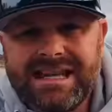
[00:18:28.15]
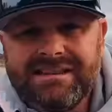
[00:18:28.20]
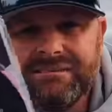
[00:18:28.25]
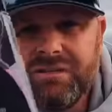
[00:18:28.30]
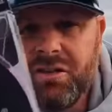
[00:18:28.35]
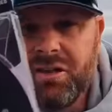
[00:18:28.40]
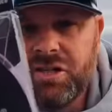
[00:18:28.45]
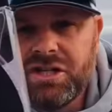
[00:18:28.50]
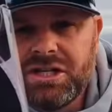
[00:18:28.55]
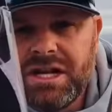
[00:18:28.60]
a
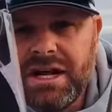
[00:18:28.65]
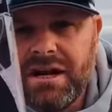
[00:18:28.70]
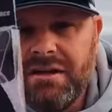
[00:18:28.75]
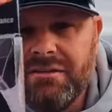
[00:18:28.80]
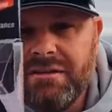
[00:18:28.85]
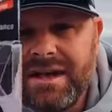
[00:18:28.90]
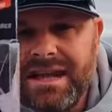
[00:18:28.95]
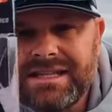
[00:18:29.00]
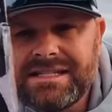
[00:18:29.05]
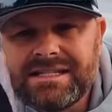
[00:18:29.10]
version
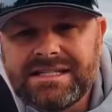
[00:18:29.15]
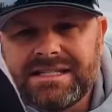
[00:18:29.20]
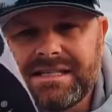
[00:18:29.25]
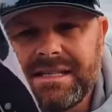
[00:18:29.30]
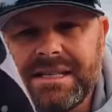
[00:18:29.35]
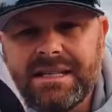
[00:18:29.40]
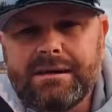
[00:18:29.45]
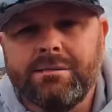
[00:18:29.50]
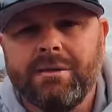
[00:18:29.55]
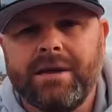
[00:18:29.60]
of a
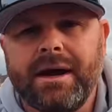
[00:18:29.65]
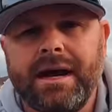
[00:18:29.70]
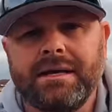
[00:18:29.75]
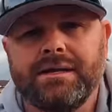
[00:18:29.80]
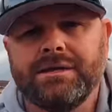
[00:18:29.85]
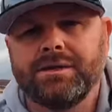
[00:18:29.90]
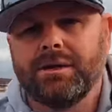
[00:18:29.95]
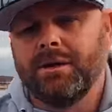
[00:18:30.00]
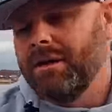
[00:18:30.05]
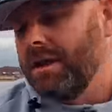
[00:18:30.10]
slick
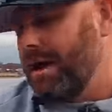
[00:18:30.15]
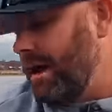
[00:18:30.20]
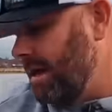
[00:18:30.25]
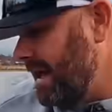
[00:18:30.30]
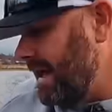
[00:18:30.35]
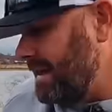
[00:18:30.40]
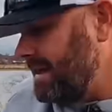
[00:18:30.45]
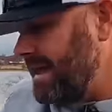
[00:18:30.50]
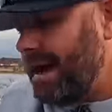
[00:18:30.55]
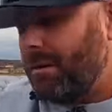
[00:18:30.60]
braid. So a lot
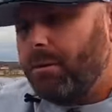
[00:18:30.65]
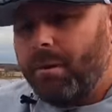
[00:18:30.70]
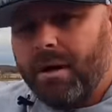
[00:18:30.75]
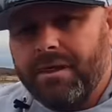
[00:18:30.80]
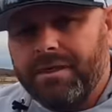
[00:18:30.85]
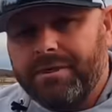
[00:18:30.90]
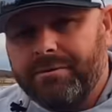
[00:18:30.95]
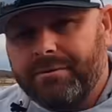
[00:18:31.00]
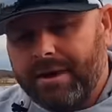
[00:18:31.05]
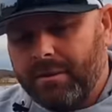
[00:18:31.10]
like that
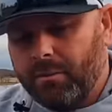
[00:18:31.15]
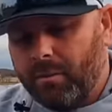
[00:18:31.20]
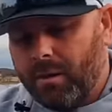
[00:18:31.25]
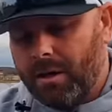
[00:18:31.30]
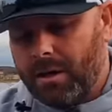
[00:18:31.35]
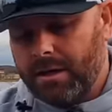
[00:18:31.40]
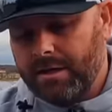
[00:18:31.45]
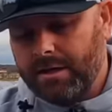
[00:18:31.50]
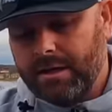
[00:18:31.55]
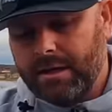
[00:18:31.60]

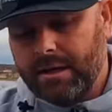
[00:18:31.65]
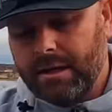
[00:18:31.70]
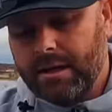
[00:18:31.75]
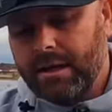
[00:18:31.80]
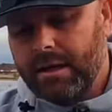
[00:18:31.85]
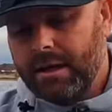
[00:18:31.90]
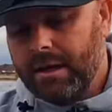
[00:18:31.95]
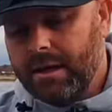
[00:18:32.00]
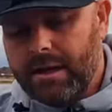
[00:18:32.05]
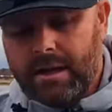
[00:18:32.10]
131.
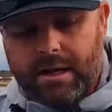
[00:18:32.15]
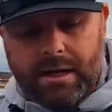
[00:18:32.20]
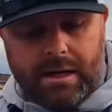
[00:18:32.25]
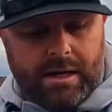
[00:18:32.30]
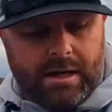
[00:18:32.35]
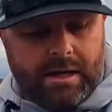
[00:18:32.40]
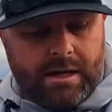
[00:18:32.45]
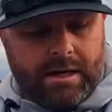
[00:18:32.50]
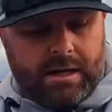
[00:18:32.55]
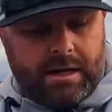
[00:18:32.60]

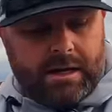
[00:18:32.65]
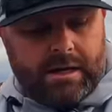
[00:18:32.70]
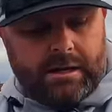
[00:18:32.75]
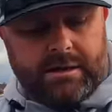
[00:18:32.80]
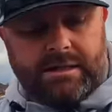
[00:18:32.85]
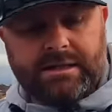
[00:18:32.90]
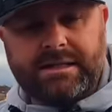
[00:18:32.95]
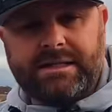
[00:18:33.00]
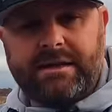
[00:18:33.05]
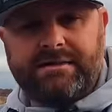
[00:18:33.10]

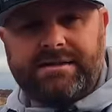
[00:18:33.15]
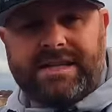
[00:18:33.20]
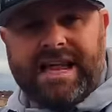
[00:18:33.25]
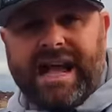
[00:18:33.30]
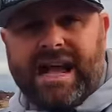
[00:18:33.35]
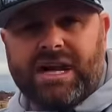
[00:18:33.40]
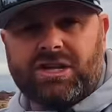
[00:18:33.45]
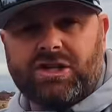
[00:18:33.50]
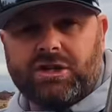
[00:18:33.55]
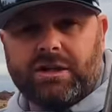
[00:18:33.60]
This stuff's
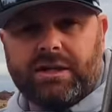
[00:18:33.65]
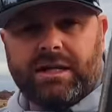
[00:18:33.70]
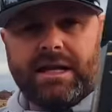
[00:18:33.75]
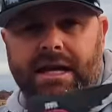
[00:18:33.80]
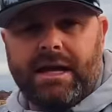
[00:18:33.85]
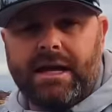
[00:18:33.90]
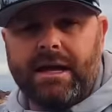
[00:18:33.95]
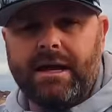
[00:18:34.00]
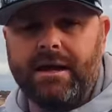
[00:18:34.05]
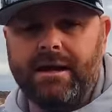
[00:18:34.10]

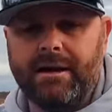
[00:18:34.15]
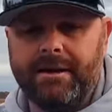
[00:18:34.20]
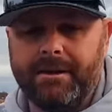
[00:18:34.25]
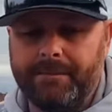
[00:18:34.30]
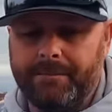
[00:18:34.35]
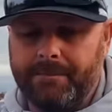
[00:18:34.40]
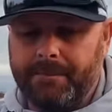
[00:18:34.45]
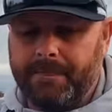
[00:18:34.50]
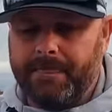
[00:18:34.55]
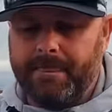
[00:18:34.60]
actually,
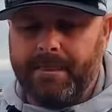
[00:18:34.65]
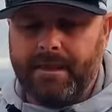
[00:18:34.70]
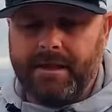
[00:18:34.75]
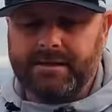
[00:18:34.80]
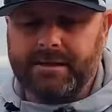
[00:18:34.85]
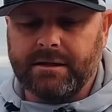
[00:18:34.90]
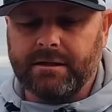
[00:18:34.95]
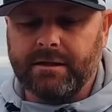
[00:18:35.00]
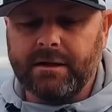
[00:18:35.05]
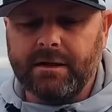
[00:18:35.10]

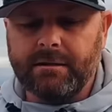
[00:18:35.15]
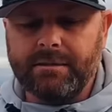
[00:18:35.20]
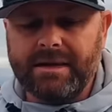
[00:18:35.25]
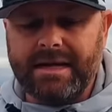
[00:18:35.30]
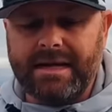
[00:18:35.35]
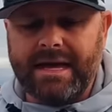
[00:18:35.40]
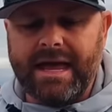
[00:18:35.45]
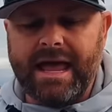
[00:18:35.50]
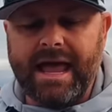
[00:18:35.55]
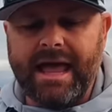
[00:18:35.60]
it's a little
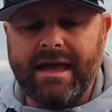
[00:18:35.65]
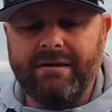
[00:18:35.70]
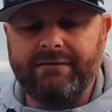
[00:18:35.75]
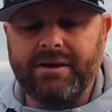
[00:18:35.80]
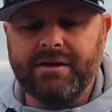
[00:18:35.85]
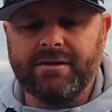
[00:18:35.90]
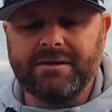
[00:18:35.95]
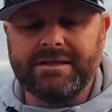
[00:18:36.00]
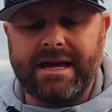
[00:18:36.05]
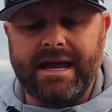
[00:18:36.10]
bit
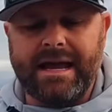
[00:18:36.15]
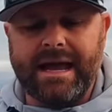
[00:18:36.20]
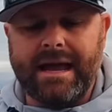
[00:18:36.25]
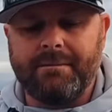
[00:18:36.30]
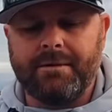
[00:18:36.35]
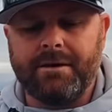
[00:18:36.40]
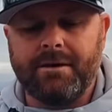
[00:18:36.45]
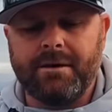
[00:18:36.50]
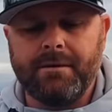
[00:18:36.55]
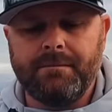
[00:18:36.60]
heavier
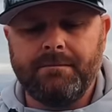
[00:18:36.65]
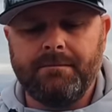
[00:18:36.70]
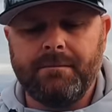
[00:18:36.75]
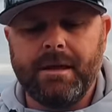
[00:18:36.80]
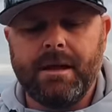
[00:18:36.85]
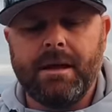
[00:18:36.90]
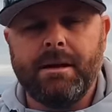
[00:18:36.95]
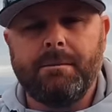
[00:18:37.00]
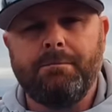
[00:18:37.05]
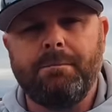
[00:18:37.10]
diameter,
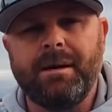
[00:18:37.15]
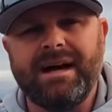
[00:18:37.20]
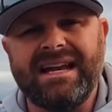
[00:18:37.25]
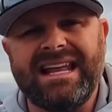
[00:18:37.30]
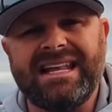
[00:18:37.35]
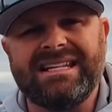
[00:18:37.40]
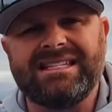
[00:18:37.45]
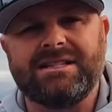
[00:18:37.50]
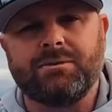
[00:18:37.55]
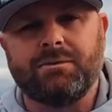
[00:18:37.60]
but
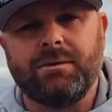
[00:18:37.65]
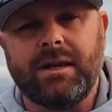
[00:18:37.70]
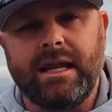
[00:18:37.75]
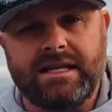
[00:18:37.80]
it's